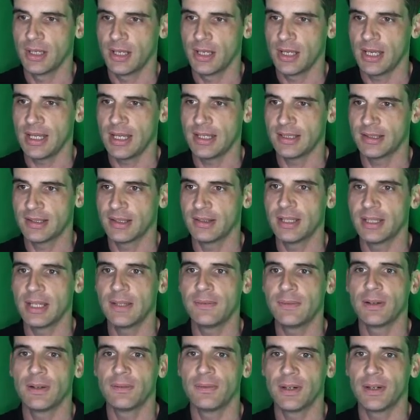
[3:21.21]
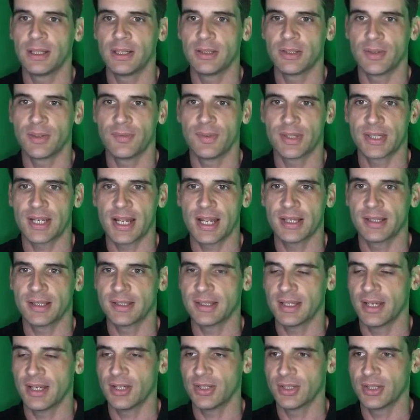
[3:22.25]
it's the default values of the scan
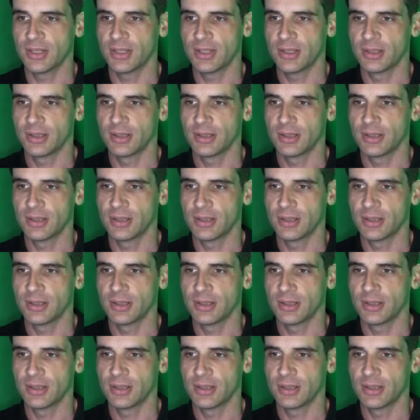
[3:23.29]
station